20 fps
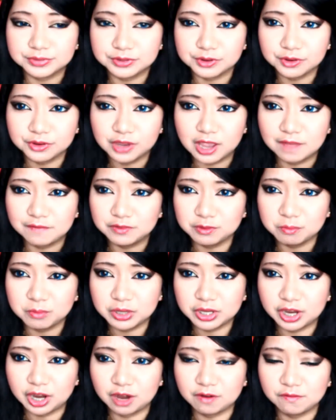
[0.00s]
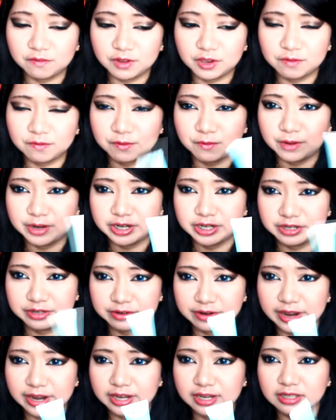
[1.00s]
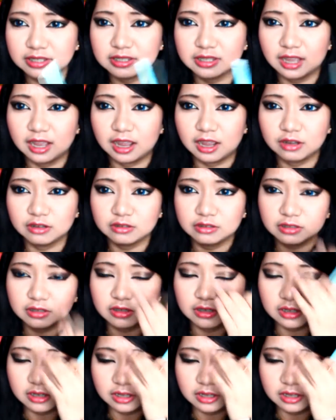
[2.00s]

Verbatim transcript: So you have to be careful if you want to try this out.